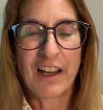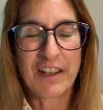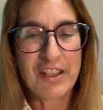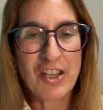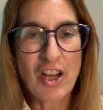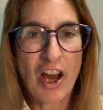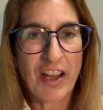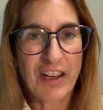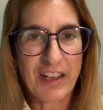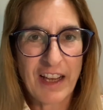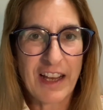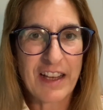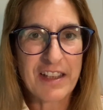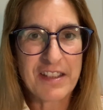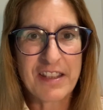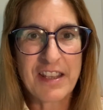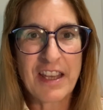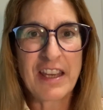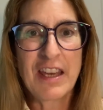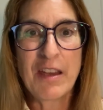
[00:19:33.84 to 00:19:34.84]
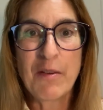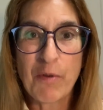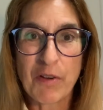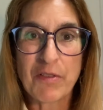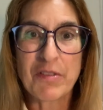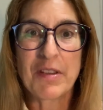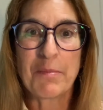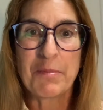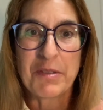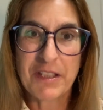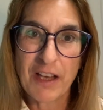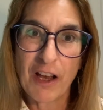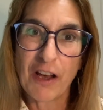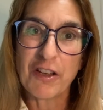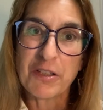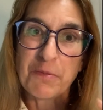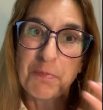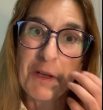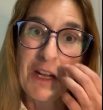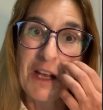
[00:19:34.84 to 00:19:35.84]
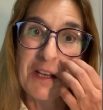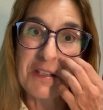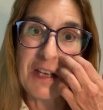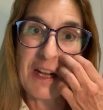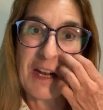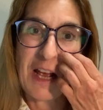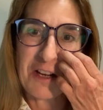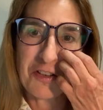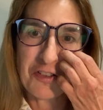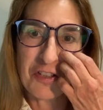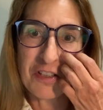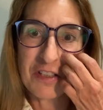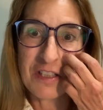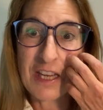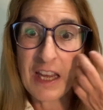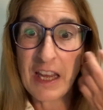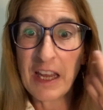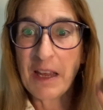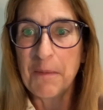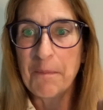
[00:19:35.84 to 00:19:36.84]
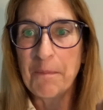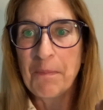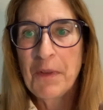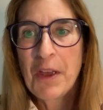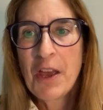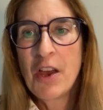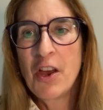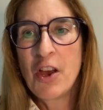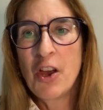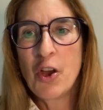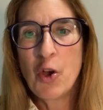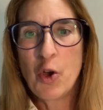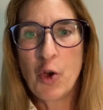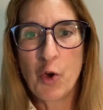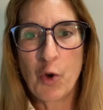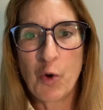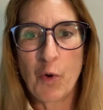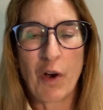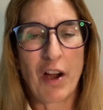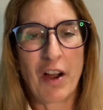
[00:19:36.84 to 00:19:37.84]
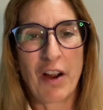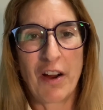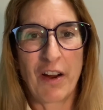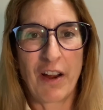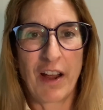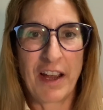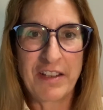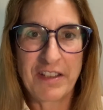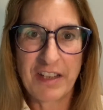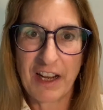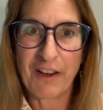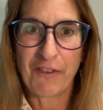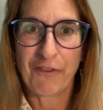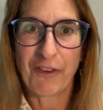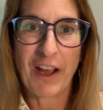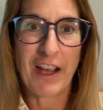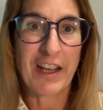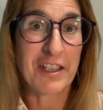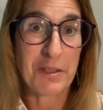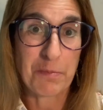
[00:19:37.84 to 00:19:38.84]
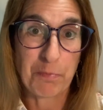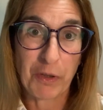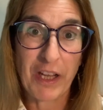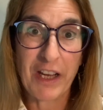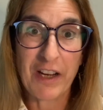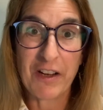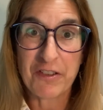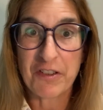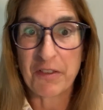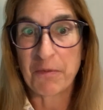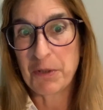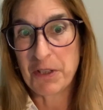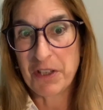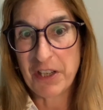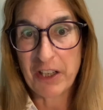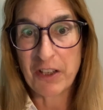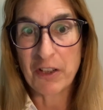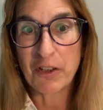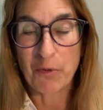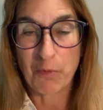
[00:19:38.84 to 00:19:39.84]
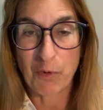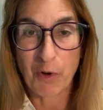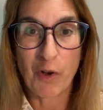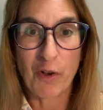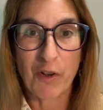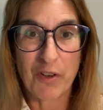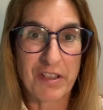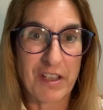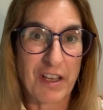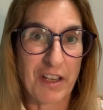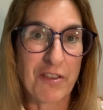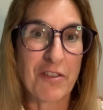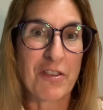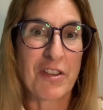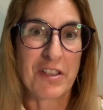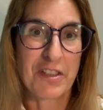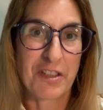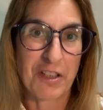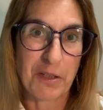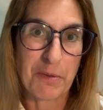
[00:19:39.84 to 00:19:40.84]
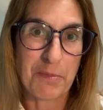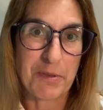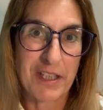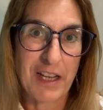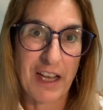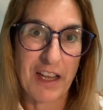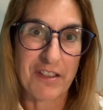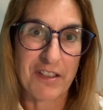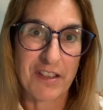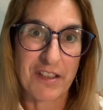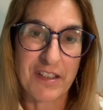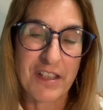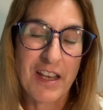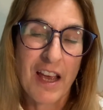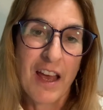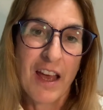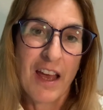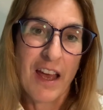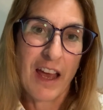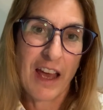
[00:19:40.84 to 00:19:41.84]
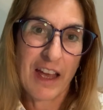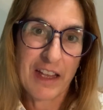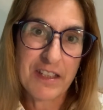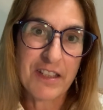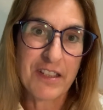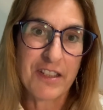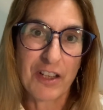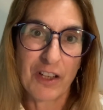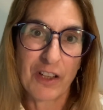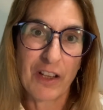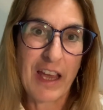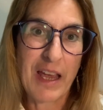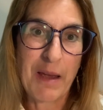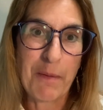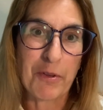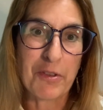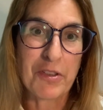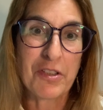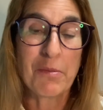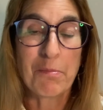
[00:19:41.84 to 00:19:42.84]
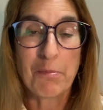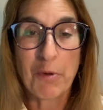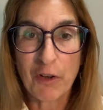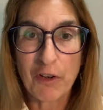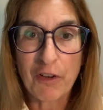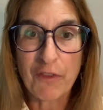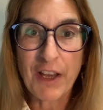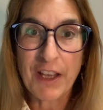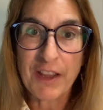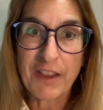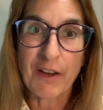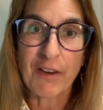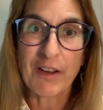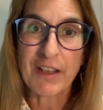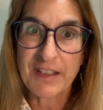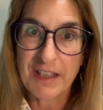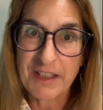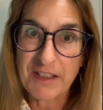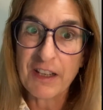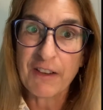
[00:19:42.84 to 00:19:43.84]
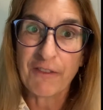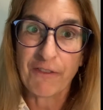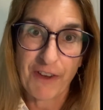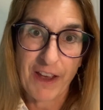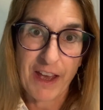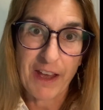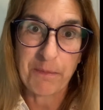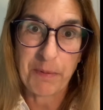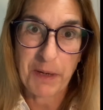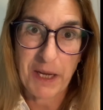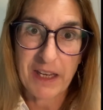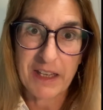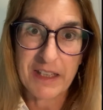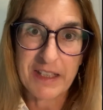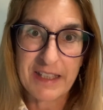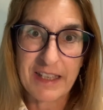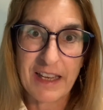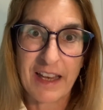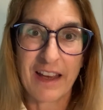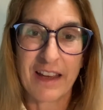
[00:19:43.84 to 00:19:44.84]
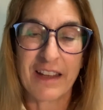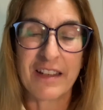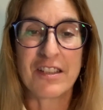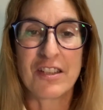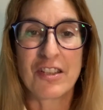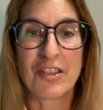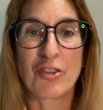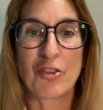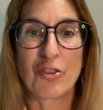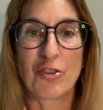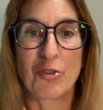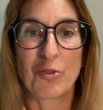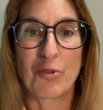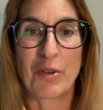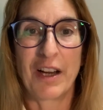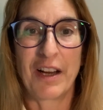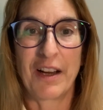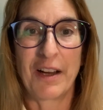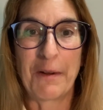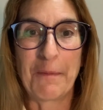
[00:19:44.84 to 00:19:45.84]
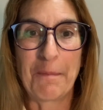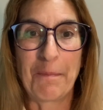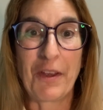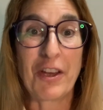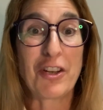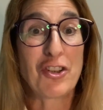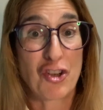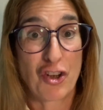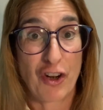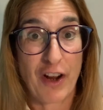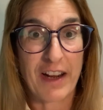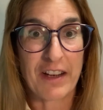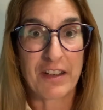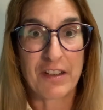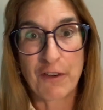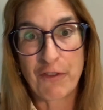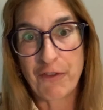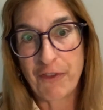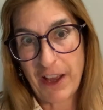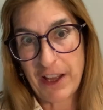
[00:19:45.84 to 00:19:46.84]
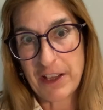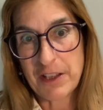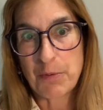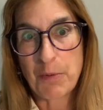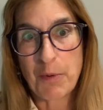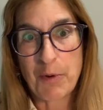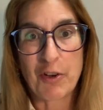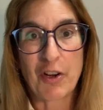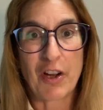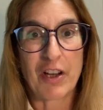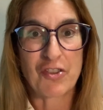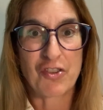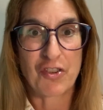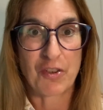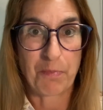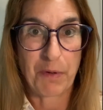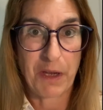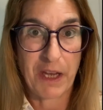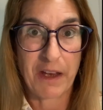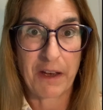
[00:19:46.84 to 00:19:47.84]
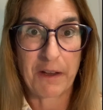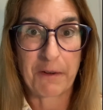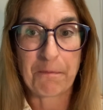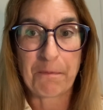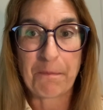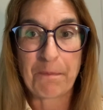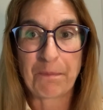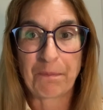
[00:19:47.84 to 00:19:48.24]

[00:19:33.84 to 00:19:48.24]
not as the heroes themselves, but as an action team who are identifying as players of particular roles under these circumstances, and still able to motivate their existing fan base and to attract new fans from across Japan.